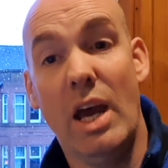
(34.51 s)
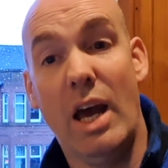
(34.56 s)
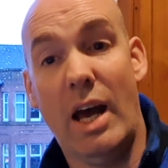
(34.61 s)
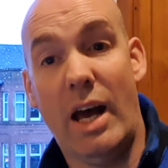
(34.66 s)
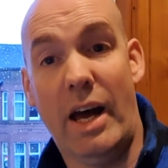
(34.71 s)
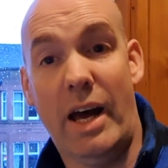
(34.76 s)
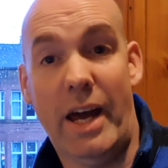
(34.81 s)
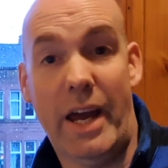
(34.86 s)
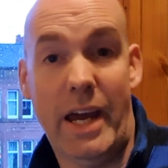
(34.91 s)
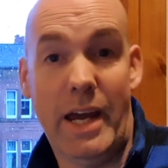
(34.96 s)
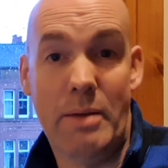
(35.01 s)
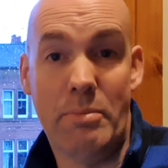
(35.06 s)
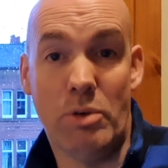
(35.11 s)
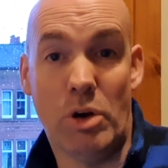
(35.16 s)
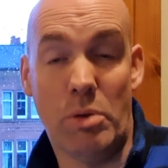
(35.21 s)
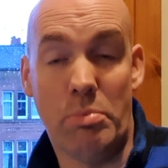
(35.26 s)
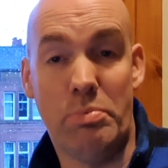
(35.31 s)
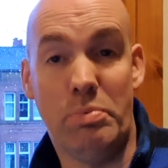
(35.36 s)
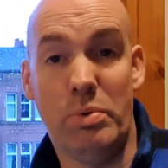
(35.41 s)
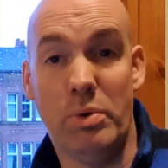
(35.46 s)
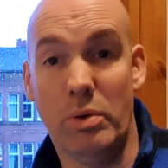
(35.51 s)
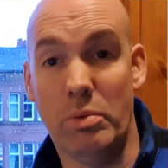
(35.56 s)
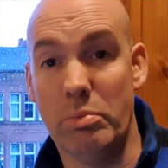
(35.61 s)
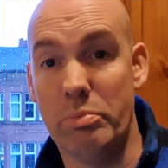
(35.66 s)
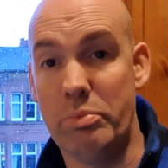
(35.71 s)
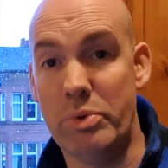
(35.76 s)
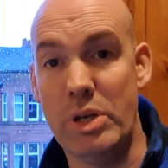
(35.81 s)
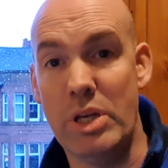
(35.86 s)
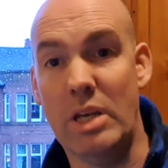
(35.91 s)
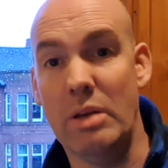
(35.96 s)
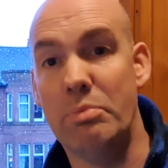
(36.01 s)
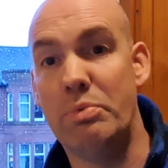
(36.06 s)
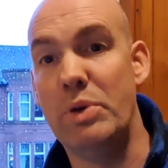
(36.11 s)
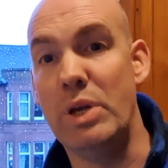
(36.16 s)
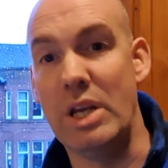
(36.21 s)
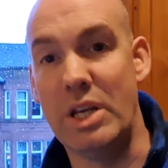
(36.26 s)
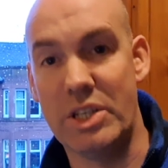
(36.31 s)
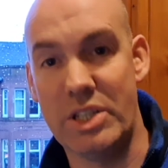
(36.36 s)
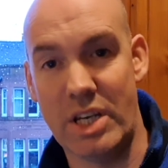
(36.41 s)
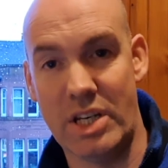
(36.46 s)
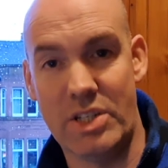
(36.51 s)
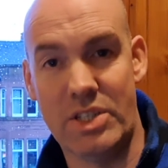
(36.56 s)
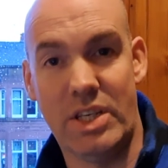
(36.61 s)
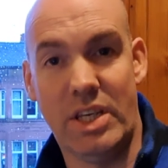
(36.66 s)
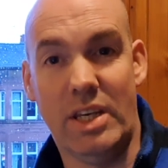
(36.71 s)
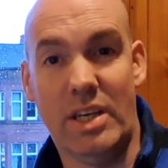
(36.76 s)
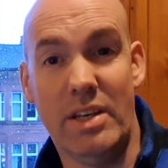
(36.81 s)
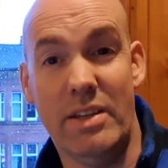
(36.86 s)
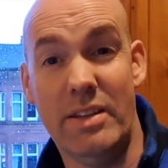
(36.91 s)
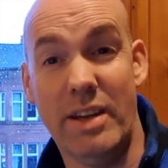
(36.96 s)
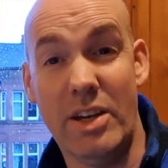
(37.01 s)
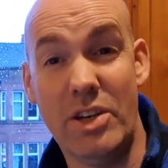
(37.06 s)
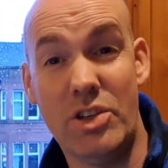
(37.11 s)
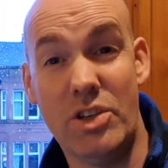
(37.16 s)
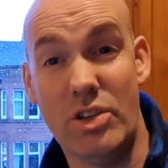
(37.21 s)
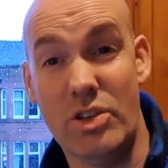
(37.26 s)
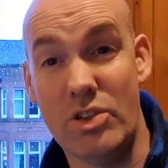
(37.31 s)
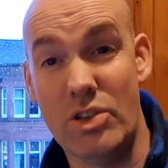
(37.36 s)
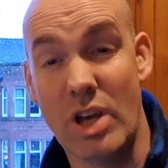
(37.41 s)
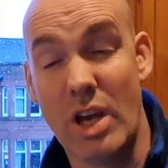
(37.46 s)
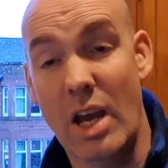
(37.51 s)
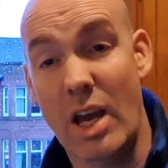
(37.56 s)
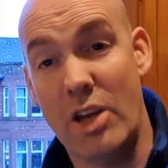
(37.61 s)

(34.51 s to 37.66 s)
or pre-existing conditions.